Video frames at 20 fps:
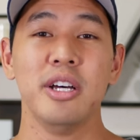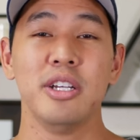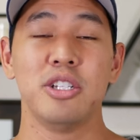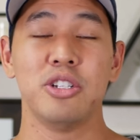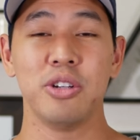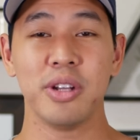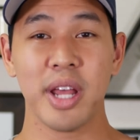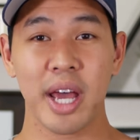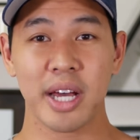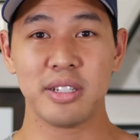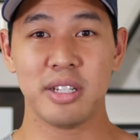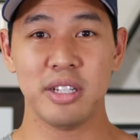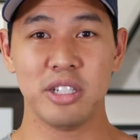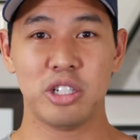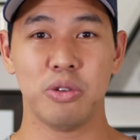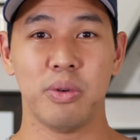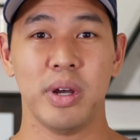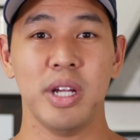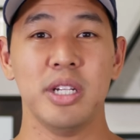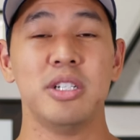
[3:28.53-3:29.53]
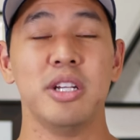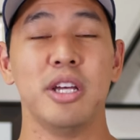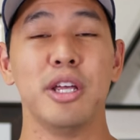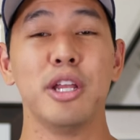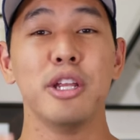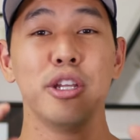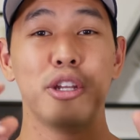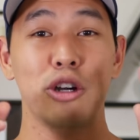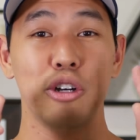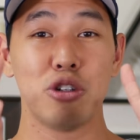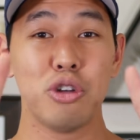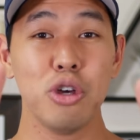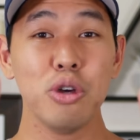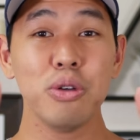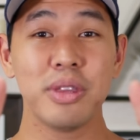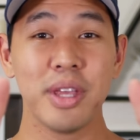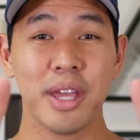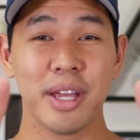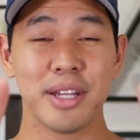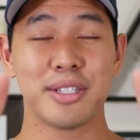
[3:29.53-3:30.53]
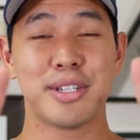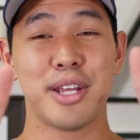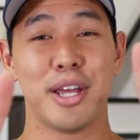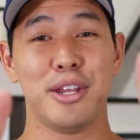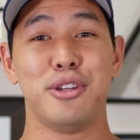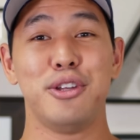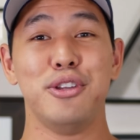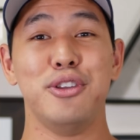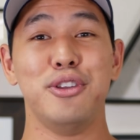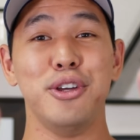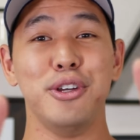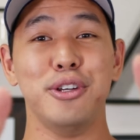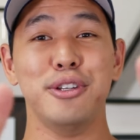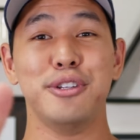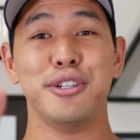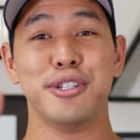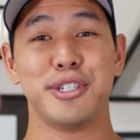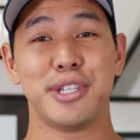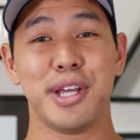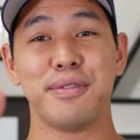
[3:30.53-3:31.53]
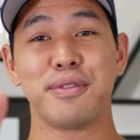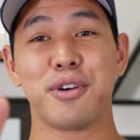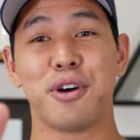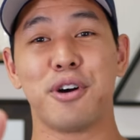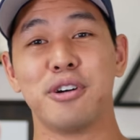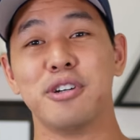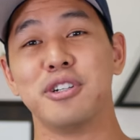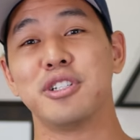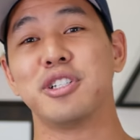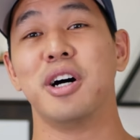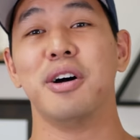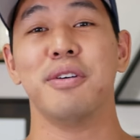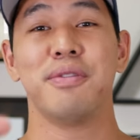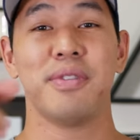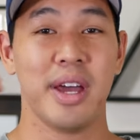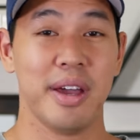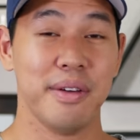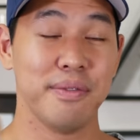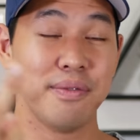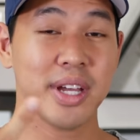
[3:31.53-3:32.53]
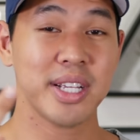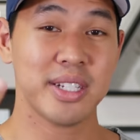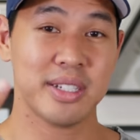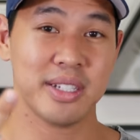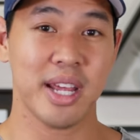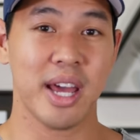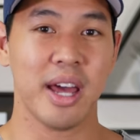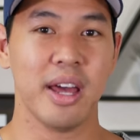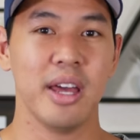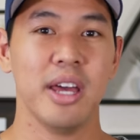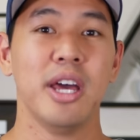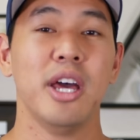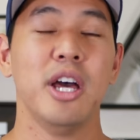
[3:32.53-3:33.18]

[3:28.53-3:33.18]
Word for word: So in that situation, there are two things that you can do to safeguard yourself and fix that.